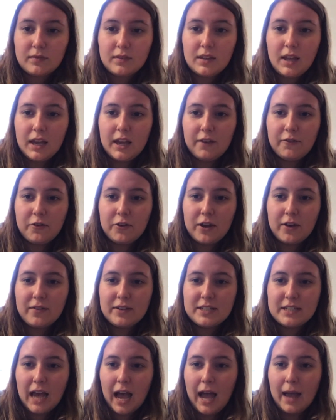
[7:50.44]
If you give
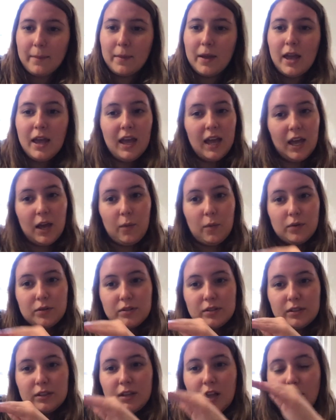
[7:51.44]
it time, it will
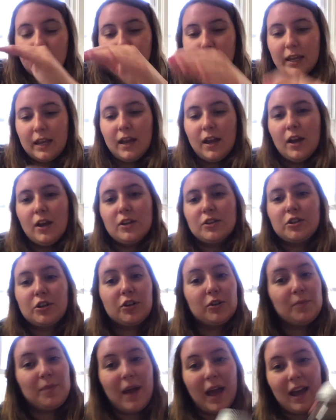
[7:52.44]
slowly
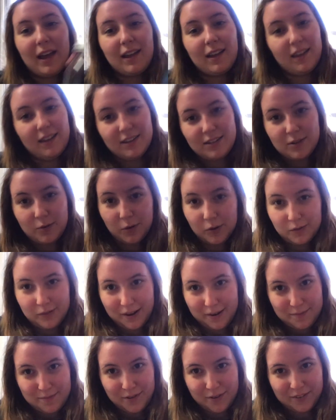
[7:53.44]
turn back into a
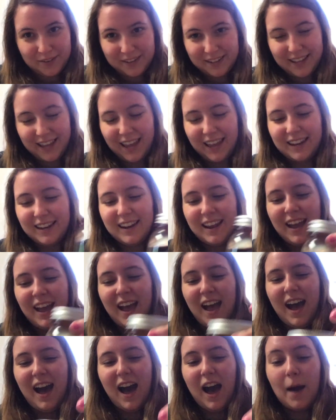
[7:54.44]
rainbow again.
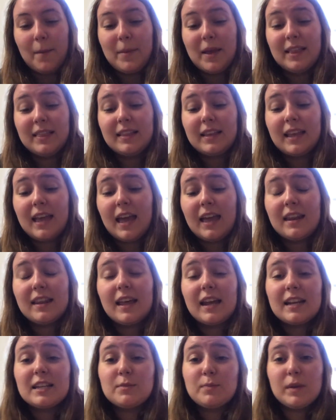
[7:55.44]
Um, and again,
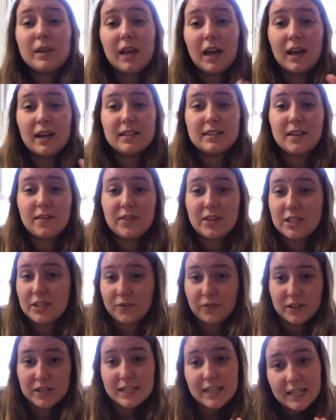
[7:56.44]
that is because of the
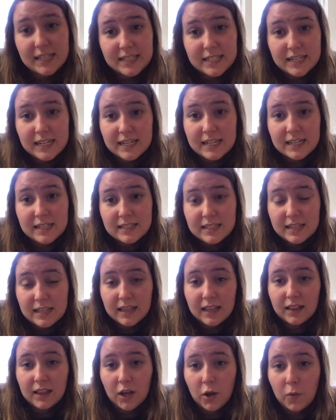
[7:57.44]
different densities in
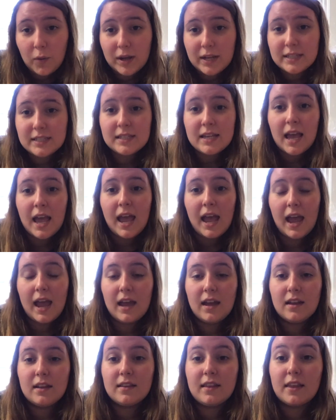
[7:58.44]
the liquids
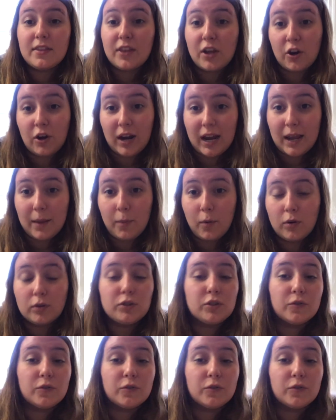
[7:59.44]
and that they are able to